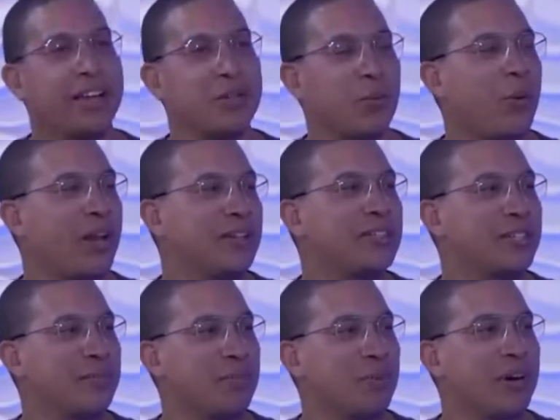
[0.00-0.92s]
to wait until
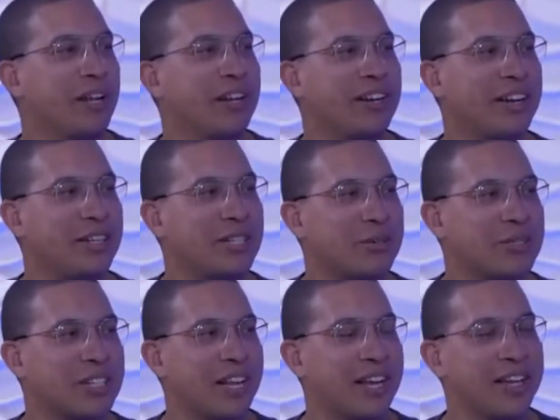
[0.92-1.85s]
the morning. And she
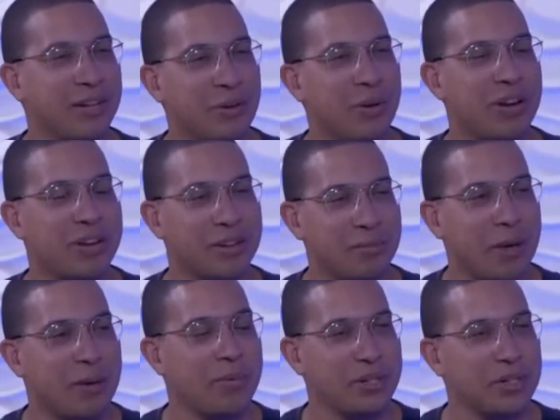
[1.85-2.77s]
was like, you know what,
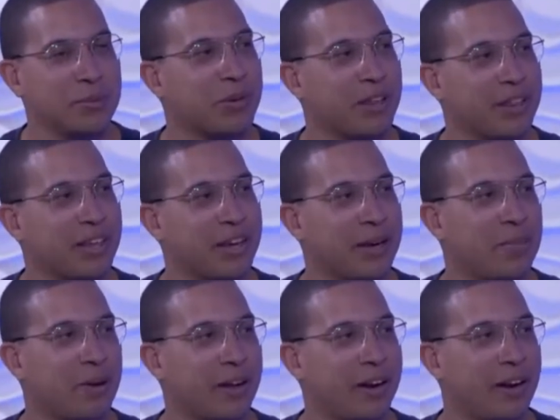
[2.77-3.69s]
maybe you just want to think
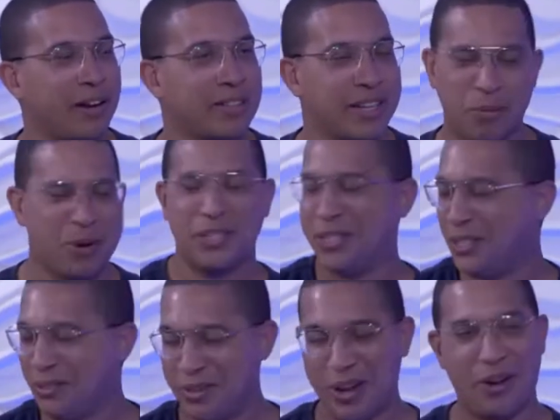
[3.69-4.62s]
about it. And I was like, what do
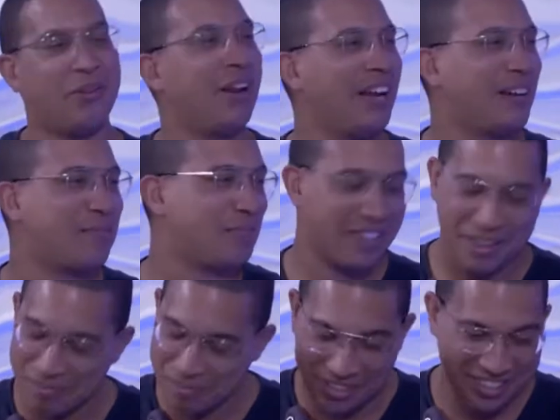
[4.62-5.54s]
you know? Like,
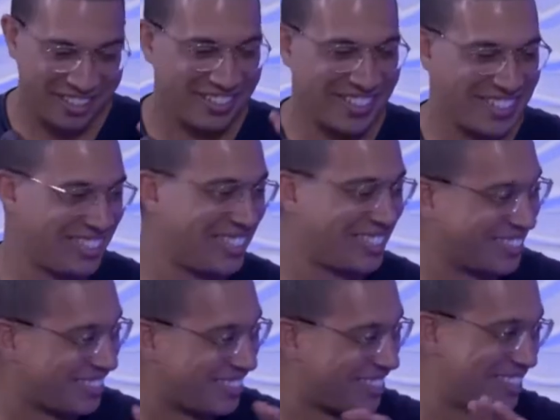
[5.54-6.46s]
I'm going to do this.
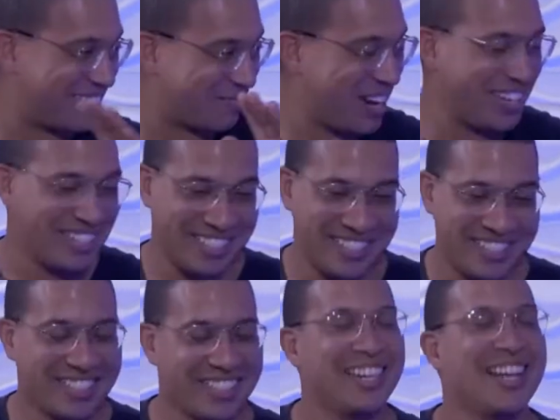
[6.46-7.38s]
This is my
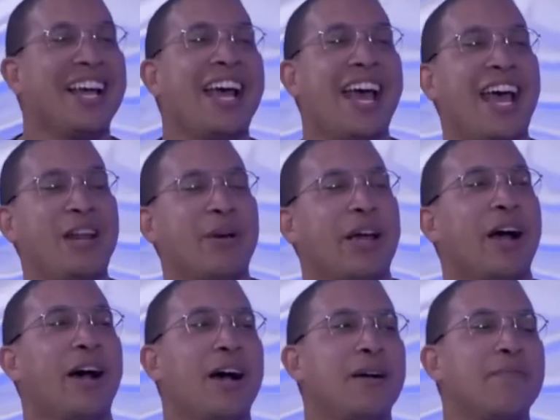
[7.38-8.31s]
decision. Anyway,
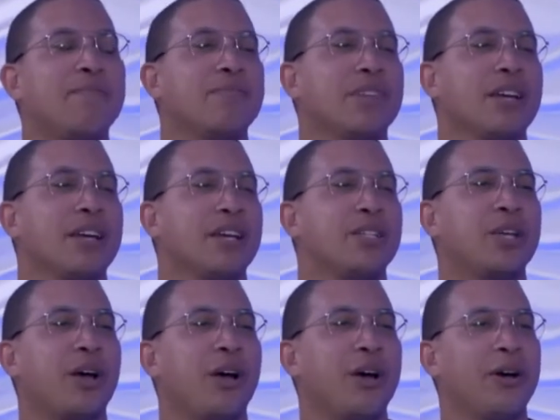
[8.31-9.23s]

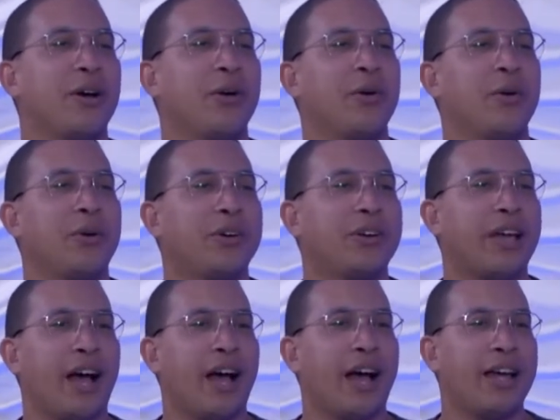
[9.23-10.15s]
so
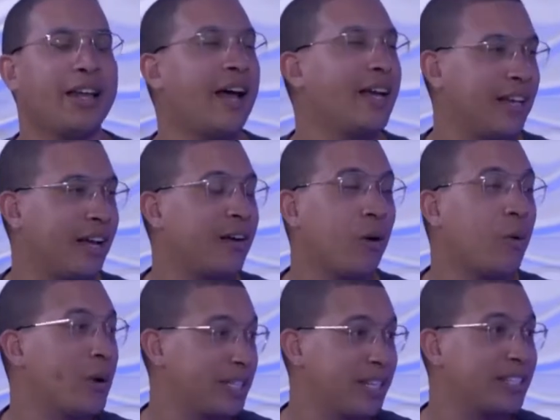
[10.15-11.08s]
yeah, I
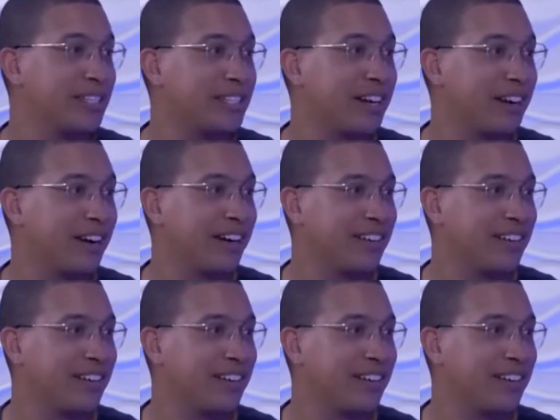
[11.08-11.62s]
always listen to her.